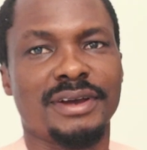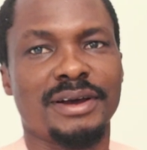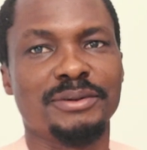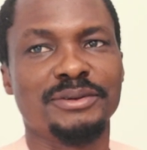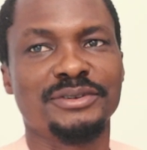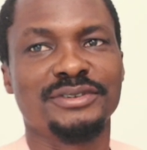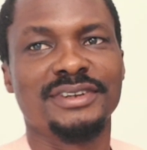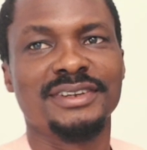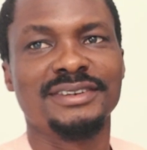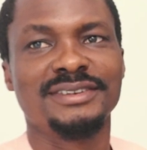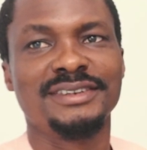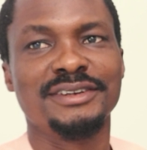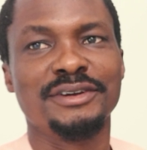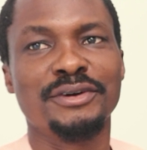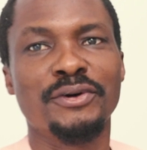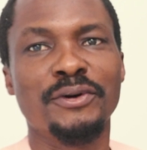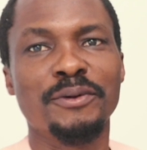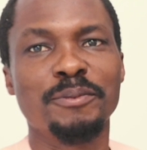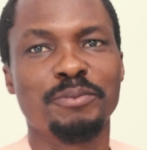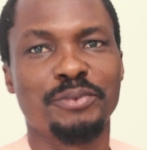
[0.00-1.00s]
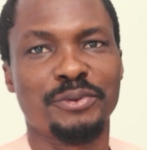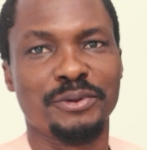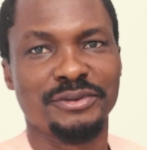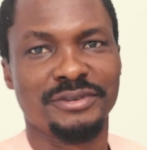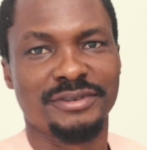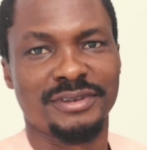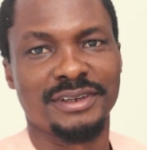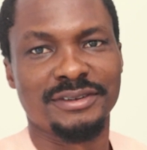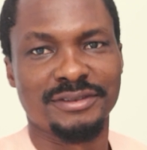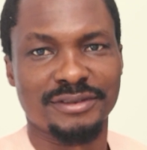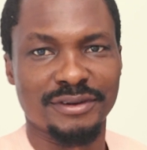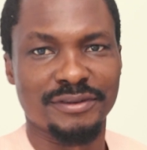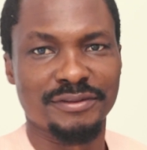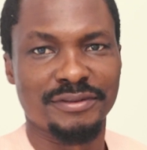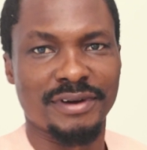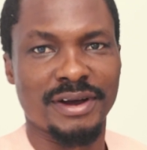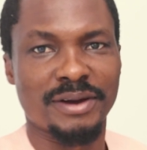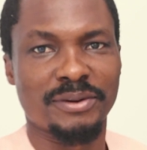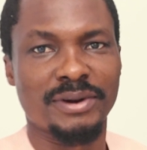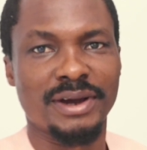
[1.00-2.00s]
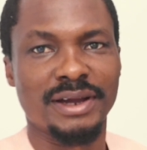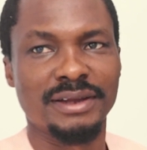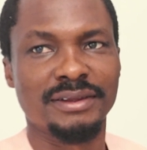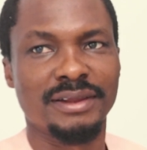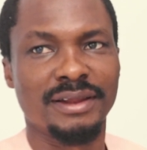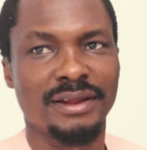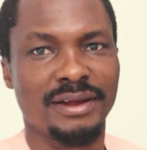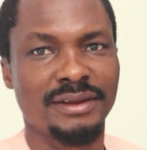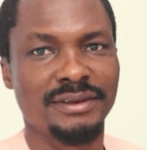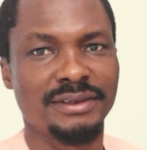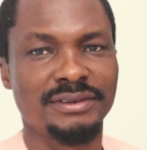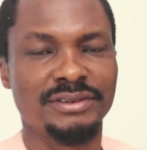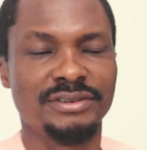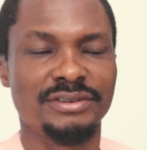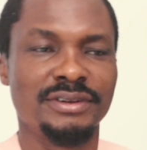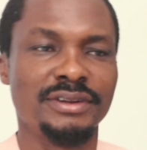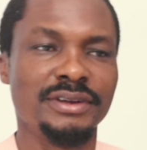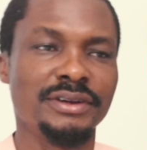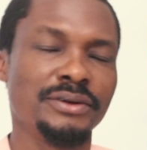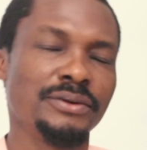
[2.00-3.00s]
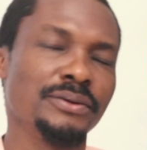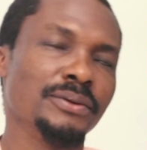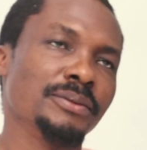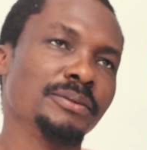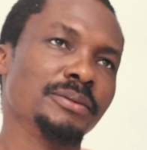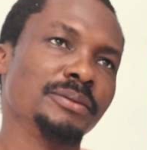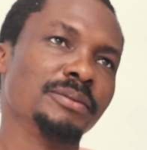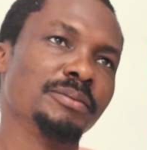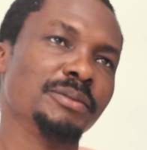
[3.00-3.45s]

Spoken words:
I would say the whole process of acquiring land is legal